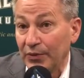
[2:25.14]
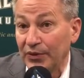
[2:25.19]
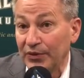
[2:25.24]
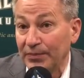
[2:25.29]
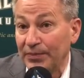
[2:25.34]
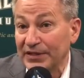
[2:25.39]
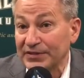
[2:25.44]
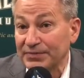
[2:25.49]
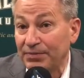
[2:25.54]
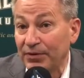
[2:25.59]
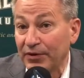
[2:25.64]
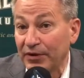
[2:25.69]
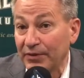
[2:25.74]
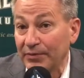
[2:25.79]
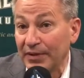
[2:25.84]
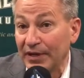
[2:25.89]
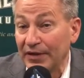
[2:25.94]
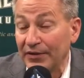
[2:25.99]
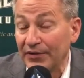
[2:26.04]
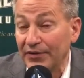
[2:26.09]
Well, the best part
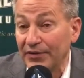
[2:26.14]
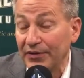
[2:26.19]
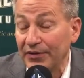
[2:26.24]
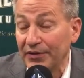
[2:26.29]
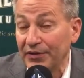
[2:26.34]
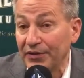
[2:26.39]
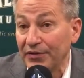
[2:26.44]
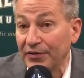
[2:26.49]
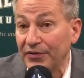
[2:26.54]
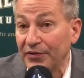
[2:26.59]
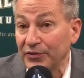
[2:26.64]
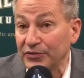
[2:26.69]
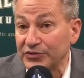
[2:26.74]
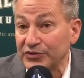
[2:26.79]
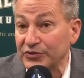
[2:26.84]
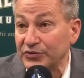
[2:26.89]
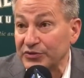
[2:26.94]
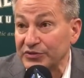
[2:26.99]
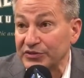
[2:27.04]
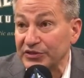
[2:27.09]
about those
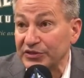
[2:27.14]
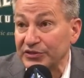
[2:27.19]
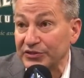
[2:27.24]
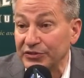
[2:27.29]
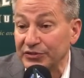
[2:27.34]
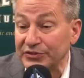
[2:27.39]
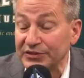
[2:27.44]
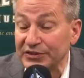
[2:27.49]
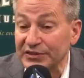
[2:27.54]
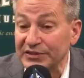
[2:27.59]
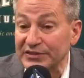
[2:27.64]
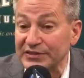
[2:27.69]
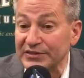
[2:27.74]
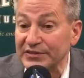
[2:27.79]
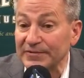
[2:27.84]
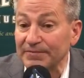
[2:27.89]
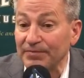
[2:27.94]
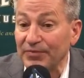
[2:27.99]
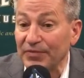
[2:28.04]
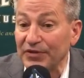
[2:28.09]
two seniors is
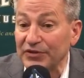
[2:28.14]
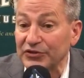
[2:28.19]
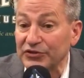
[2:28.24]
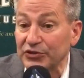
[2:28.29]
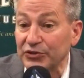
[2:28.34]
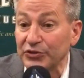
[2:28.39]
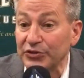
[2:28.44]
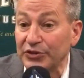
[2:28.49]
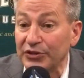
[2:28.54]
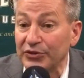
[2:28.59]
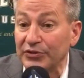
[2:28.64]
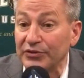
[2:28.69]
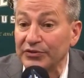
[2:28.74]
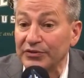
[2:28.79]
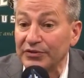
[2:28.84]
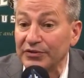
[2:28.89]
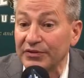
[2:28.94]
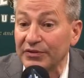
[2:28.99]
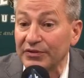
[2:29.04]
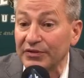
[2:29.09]
show you their
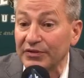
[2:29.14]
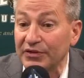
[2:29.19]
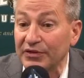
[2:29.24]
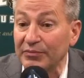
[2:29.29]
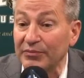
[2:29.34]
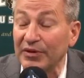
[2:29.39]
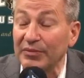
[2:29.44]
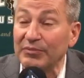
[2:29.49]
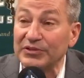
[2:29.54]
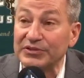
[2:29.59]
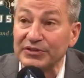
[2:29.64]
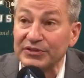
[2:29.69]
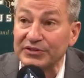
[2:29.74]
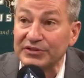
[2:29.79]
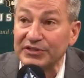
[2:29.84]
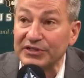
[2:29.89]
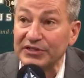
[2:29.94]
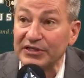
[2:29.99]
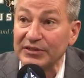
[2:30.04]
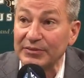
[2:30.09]
commitment to the
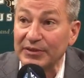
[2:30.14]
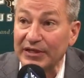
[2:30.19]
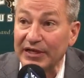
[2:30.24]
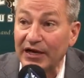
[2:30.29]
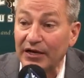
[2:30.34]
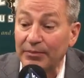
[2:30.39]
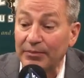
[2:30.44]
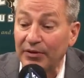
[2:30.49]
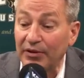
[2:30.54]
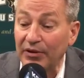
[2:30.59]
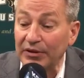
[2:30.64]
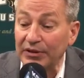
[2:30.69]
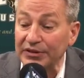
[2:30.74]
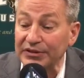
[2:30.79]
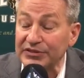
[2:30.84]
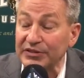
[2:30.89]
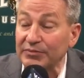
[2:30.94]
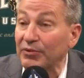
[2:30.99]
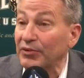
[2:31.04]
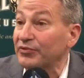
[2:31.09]
team at Cal
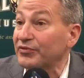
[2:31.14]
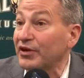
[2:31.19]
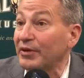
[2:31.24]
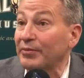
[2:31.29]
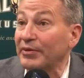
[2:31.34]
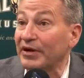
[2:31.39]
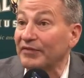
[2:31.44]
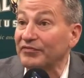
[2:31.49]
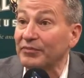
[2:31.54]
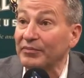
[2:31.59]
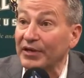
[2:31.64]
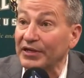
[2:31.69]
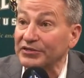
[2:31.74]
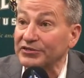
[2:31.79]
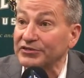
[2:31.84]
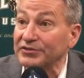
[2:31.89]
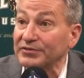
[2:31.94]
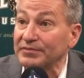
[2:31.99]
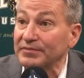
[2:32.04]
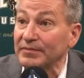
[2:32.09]
Poly. They're both coming off the
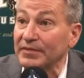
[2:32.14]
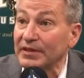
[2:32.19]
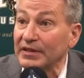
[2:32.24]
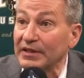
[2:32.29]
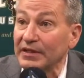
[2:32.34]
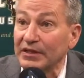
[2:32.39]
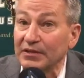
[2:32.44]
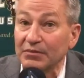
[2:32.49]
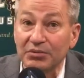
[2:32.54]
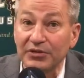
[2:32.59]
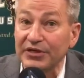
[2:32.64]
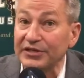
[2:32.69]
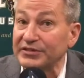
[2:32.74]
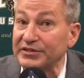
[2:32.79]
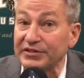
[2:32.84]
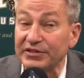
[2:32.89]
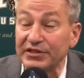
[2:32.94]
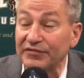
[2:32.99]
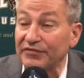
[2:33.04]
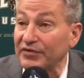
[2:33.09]
bench, playing
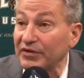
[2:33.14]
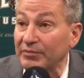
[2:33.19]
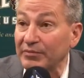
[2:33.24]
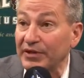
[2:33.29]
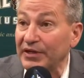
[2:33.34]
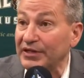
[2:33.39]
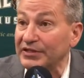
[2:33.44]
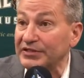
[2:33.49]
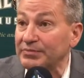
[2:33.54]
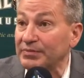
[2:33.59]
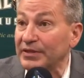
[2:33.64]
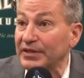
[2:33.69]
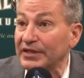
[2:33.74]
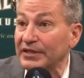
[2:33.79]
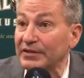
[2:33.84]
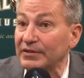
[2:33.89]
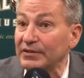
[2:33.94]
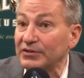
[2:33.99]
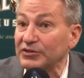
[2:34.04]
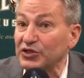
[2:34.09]
significant minutes,
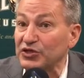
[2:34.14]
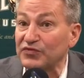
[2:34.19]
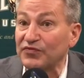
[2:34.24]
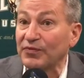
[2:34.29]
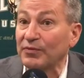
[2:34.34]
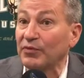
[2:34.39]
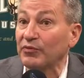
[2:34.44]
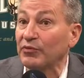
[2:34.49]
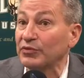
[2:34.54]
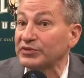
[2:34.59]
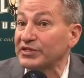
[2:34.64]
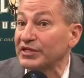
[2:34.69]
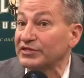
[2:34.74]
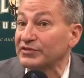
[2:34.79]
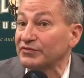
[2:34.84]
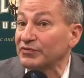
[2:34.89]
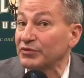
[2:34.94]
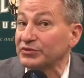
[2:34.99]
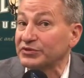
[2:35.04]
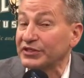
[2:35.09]
but just from a
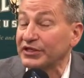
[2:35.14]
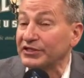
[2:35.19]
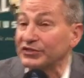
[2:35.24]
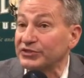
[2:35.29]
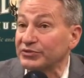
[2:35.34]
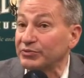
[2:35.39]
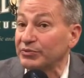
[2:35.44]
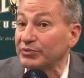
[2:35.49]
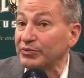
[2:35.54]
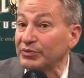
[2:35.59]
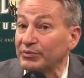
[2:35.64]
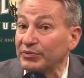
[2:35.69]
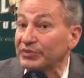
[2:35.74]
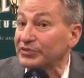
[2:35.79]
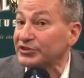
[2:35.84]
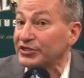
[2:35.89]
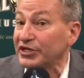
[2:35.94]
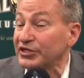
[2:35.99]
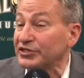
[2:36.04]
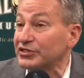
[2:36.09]
sense of rotation, when we
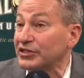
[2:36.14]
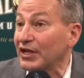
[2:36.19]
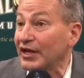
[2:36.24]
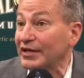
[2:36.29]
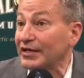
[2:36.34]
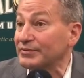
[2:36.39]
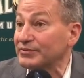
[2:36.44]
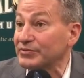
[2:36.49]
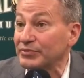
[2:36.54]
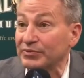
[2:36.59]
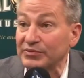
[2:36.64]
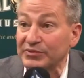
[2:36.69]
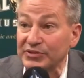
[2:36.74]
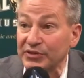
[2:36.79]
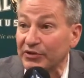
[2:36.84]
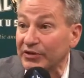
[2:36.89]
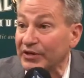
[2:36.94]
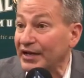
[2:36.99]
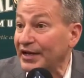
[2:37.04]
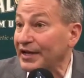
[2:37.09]
changed lineups and we
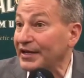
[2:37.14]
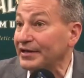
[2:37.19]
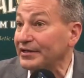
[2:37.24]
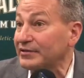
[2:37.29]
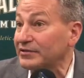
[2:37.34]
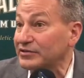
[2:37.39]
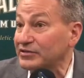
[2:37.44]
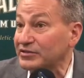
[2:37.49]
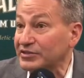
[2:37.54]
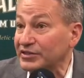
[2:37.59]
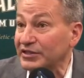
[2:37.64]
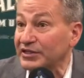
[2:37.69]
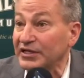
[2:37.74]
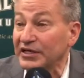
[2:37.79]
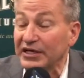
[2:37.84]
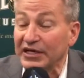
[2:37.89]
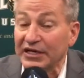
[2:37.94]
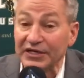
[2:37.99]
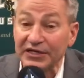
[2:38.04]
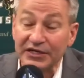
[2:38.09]
started Hank just to
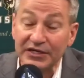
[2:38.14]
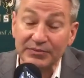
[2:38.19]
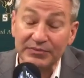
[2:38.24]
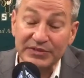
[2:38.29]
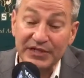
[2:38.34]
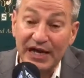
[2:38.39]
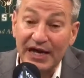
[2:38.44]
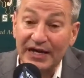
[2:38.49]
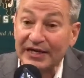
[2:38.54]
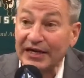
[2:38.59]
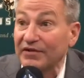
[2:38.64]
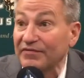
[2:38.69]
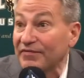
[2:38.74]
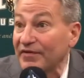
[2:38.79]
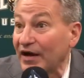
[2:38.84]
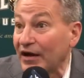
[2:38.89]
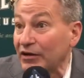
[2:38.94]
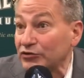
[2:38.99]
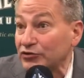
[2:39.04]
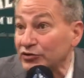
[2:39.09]
keep Zach out of
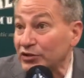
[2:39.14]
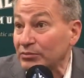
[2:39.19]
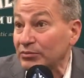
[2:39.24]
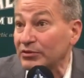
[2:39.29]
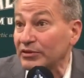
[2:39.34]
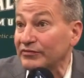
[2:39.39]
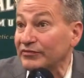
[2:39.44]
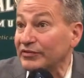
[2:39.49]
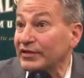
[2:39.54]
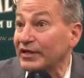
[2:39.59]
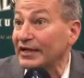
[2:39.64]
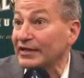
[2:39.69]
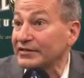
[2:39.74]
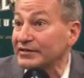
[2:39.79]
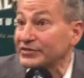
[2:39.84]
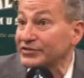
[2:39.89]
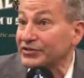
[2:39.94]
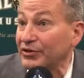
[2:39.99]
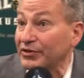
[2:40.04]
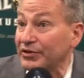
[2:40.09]
foul trouble every
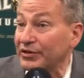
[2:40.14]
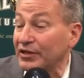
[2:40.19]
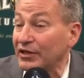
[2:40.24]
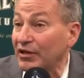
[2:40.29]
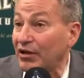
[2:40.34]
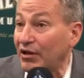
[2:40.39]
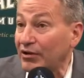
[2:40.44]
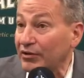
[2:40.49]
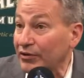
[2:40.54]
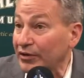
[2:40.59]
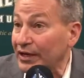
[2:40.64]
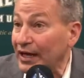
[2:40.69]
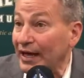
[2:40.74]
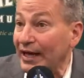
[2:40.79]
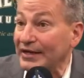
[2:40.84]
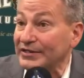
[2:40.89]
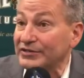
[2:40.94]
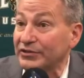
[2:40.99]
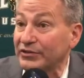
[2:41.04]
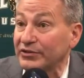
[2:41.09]
night, started a longer
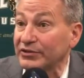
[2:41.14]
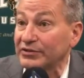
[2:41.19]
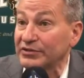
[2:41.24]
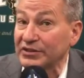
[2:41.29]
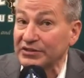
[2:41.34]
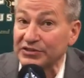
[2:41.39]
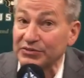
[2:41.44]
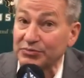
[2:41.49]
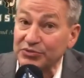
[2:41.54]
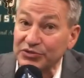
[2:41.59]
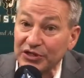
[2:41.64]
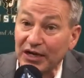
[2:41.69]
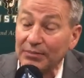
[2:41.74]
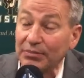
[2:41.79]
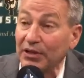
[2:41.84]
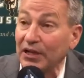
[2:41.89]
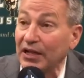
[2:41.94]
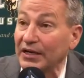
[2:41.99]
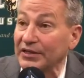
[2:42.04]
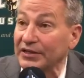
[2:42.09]
guy, started to do some
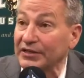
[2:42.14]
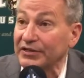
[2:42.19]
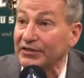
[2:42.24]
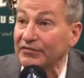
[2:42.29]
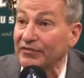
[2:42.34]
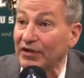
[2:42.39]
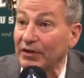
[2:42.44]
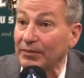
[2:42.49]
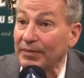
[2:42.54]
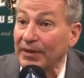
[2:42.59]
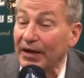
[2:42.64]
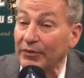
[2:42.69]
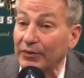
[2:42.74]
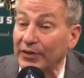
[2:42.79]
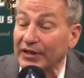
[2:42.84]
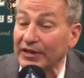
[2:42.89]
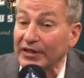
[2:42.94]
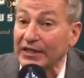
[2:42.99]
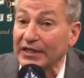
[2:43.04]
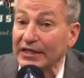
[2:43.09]
shot blocking, develop that
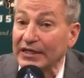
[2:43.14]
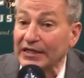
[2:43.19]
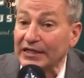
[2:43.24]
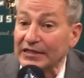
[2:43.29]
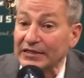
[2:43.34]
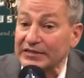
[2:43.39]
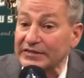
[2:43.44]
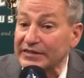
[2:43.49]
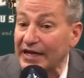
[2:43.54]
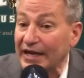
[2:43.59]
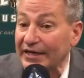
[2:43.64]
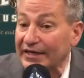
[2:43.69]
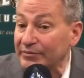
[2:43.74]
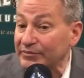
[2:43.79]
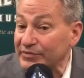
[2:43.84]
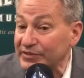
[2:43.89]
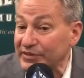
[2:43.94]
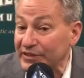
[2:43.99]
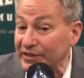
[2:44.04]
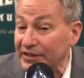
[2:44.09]
way. Zach
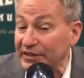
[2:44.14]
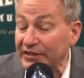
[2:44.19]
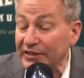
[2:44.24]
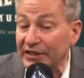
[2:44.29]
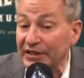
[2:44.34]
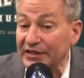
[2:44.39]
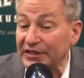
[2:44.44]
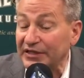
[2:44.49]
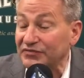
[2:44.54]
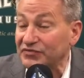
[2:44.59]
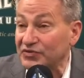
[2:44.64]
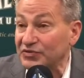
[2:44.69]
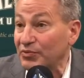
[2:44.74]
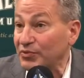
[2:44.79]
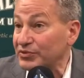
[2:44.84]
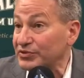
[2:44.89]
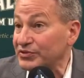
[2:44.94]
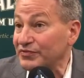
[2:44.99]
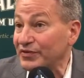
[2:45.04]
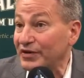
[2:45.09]
comes in and gives us a
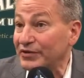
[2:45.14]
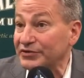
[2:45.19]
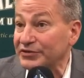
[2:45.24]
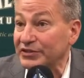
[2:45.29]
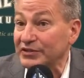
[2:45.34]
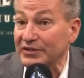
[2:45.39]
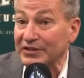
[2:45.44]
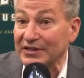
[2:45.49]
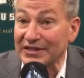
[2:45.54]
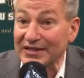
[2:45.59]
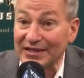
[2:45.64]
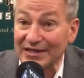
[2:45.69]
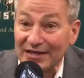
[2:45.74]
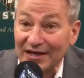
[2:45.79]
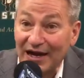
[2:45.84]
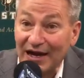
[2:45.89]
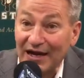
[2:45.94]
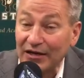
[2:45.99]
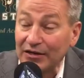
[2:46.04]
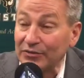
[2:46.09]
burst of energy.
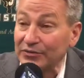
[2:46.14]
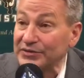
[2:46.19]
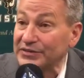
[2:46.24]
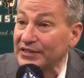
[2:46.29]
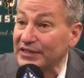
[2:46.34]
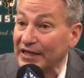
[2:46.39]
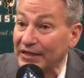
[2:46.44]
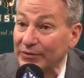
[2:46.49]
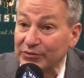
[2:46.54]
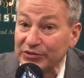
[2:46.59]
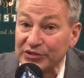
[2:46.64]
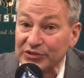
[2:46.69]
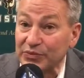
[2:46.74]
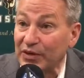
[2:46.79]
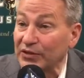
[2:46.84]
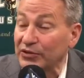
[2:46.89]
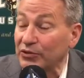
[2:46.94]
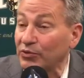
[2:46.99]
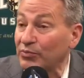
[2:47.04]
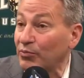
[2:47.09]
Kyle, we said, hey, we just
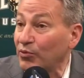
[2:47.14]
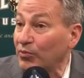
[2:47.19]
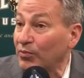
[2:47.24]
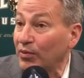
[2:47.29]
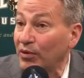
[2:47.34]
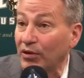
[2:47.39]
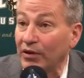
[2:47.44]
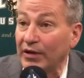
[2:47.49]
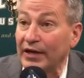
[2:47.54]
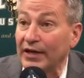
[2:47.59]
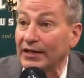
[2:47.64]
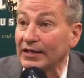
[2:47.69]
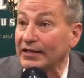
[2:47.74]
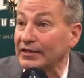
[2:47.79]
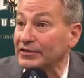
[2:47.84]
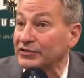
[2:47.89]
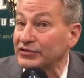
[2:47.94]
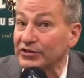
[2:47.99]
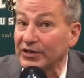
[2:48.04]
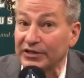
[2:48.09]
want to go with more ball
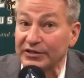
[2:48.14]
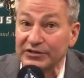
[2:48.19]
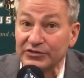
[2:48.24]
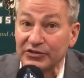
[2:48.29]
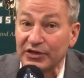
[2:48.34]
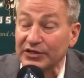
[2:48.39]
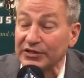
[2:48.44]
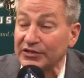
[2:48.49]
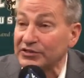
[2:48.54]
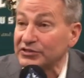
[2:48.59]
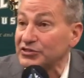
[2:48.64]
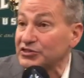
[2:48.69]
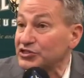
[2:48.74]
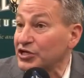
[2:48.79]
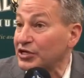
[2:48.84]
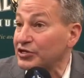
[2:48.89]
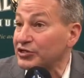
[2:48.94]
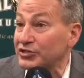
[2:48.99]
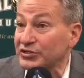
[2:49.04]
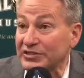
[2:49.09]
handling and try to
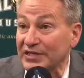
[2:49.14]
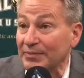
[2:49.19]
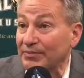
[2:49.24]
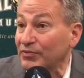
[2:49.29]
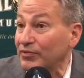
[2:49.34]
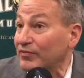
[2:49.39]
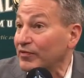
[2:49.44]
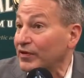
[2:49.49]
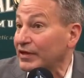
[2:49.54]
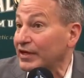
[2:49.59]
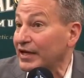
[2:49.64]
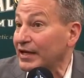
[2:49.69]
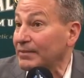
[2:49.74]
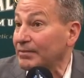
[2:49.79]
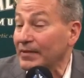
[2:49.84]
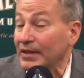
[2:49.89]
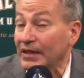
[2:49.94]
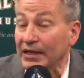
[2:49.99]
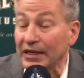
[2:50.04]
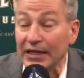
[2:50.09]
change the tempo of our game.